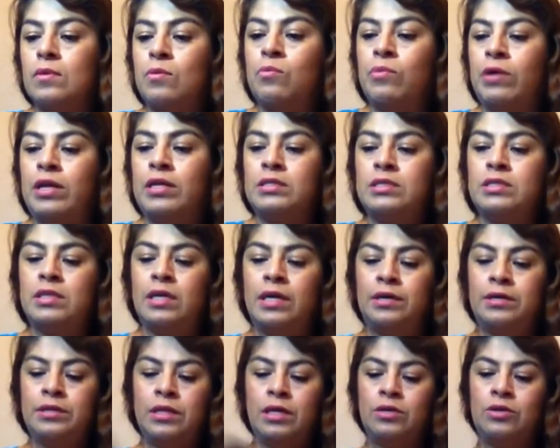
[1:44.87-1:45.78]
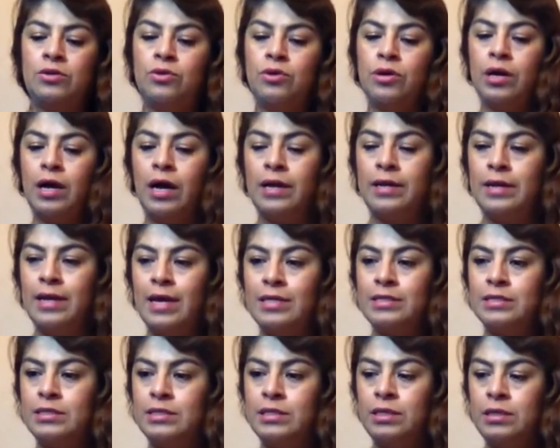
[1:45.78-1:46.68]
What is there that you have
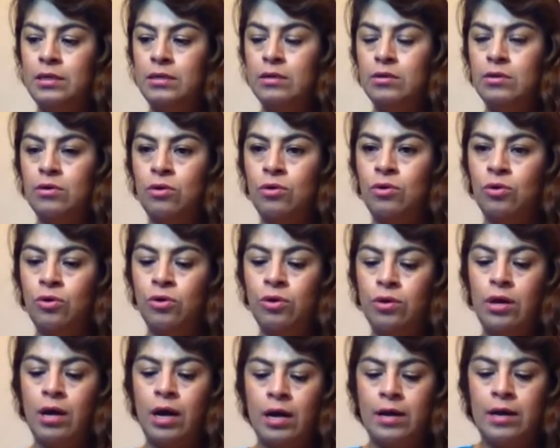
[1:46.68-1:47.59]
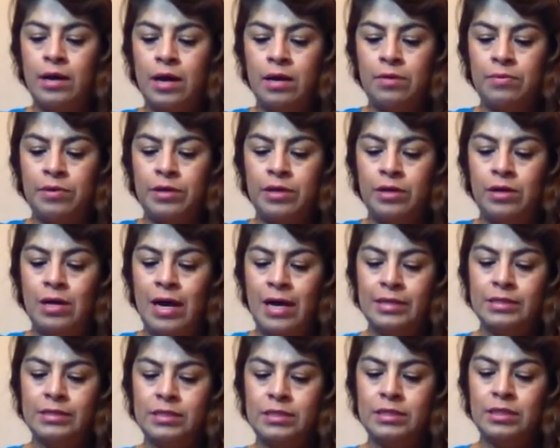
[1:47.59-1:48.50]
not seen or are not
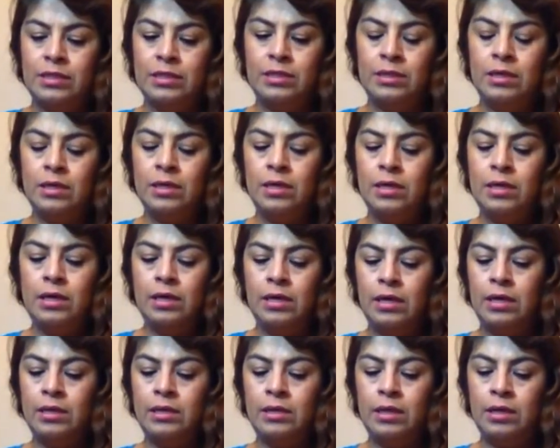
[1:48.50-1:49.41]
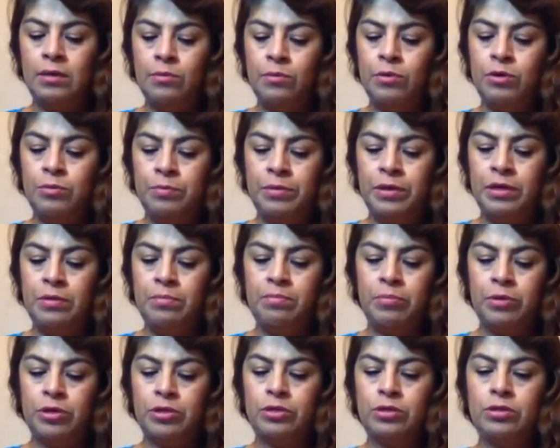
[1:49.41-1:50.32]
realizing, and that it will be
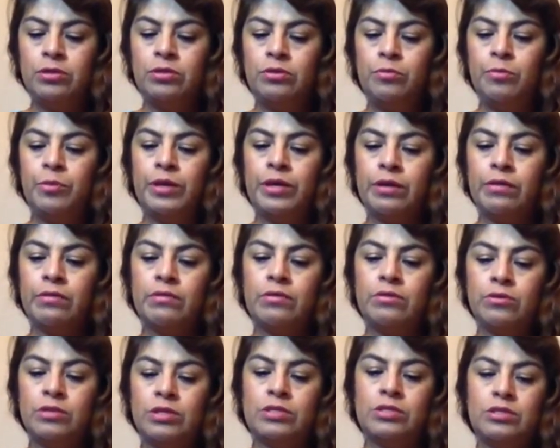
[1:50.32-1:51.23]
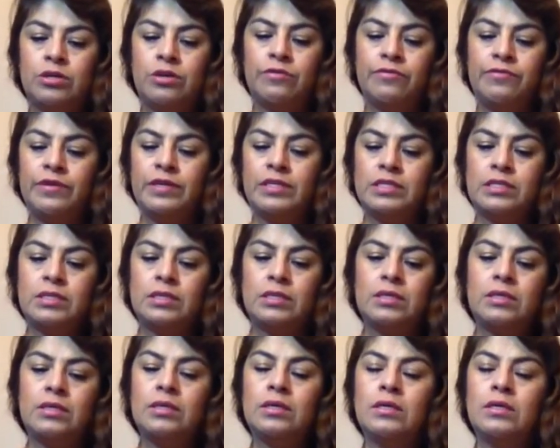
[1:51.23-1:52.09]
important to bring it to the surface?